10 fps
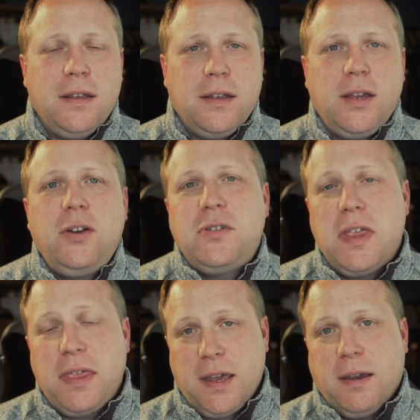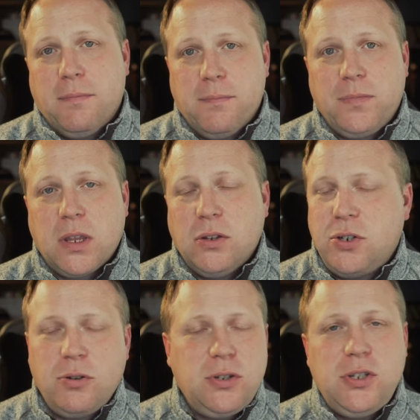Here's the thing
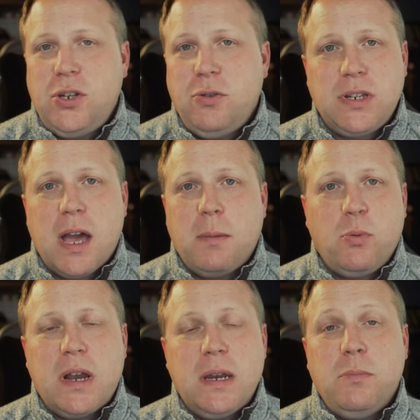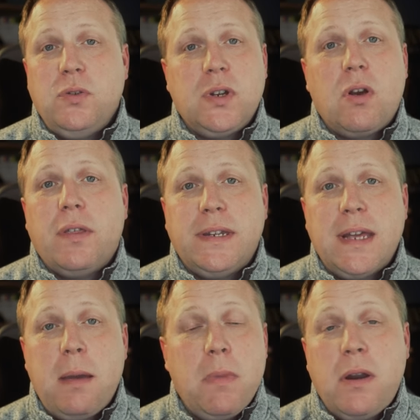churches use copyrighted music all the
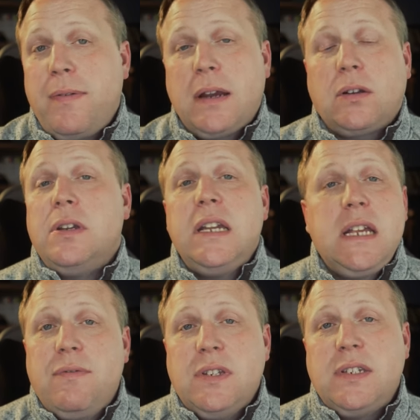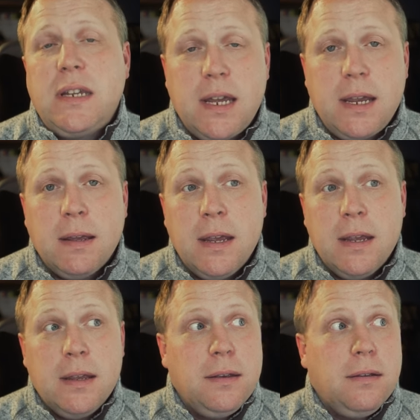time. Matter of fact, on any given Sunday,
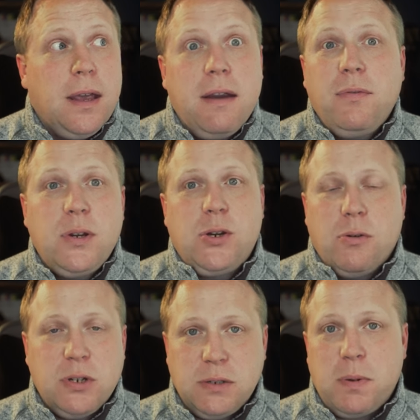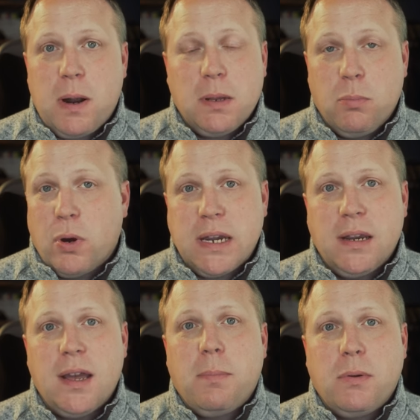every church is probably breaking
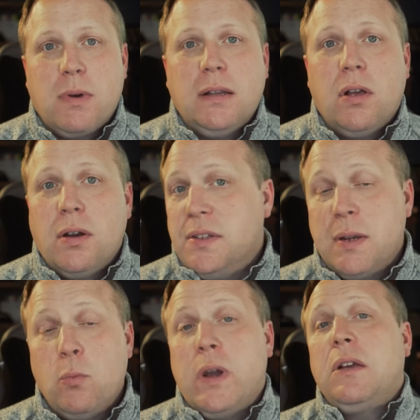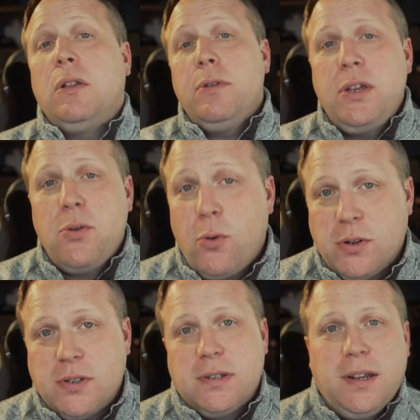copyright law in some way, including
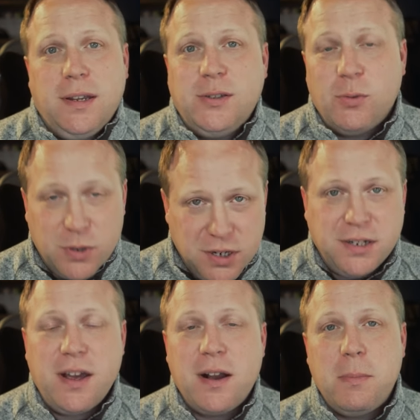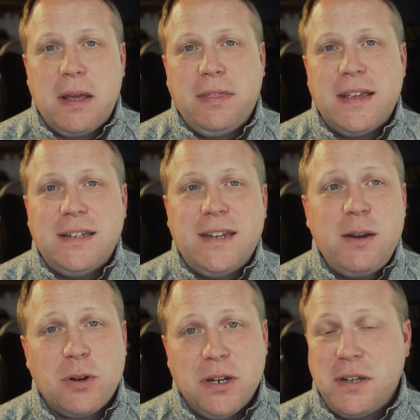yours. And so we're going to talk about that today.
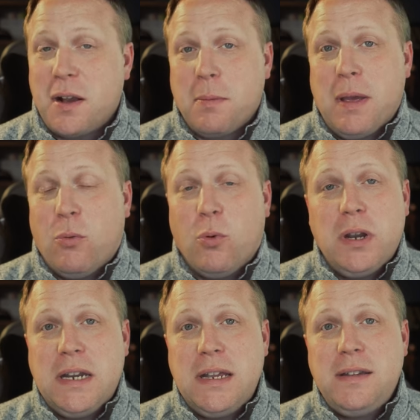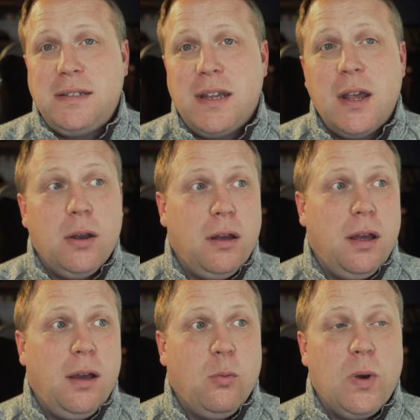We're going to talk about what it is,
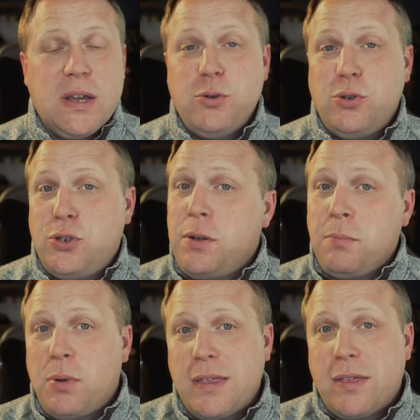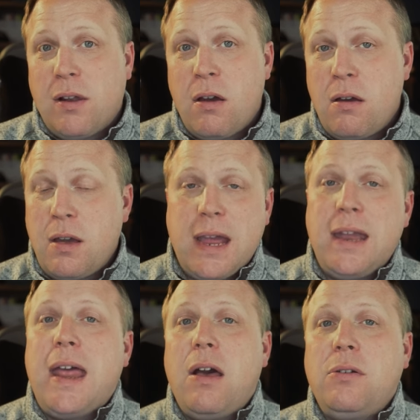uh, why you shouldn't break the law,
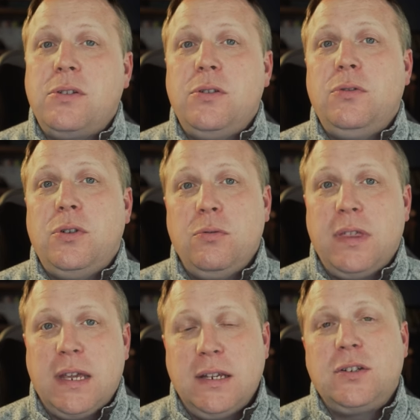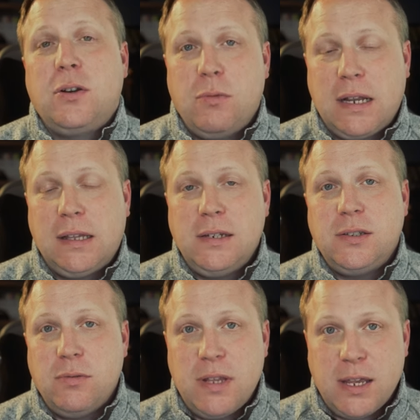and how to do things correctly
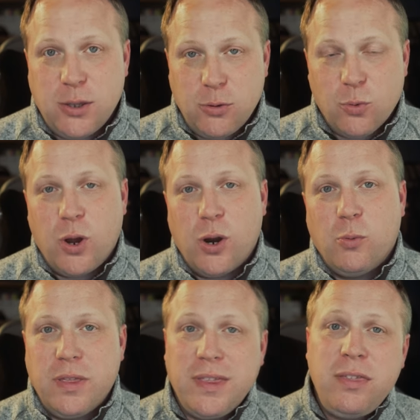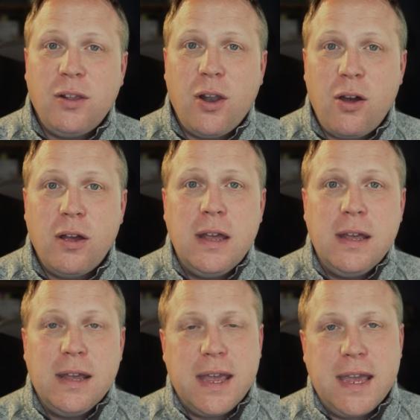so that you are within the law
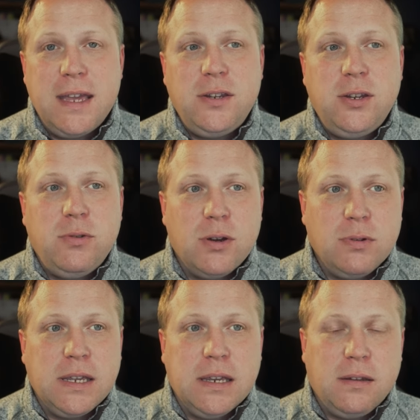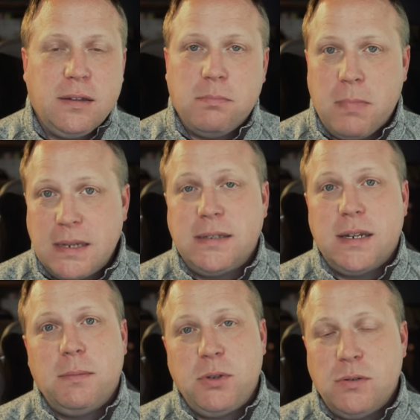and you don't get messed
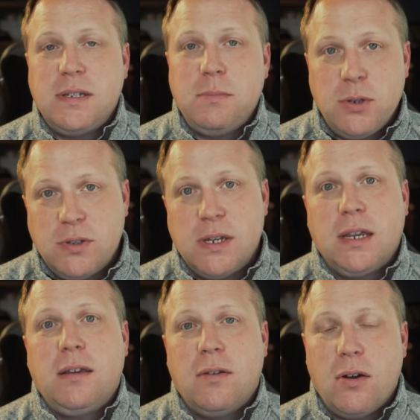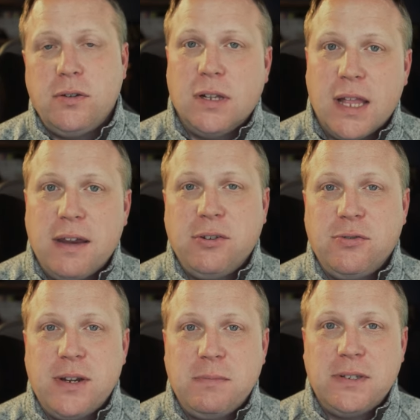up using music on your live
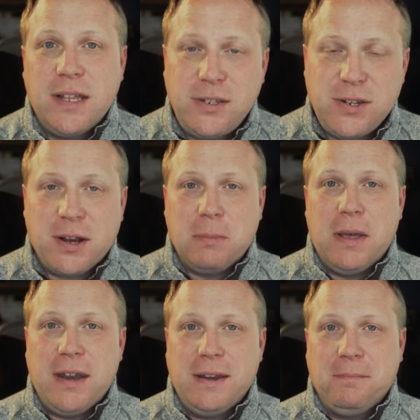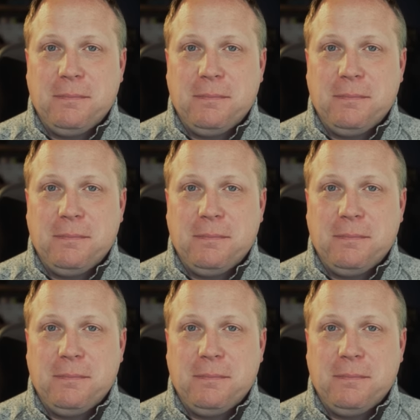streams. Let's talk about it.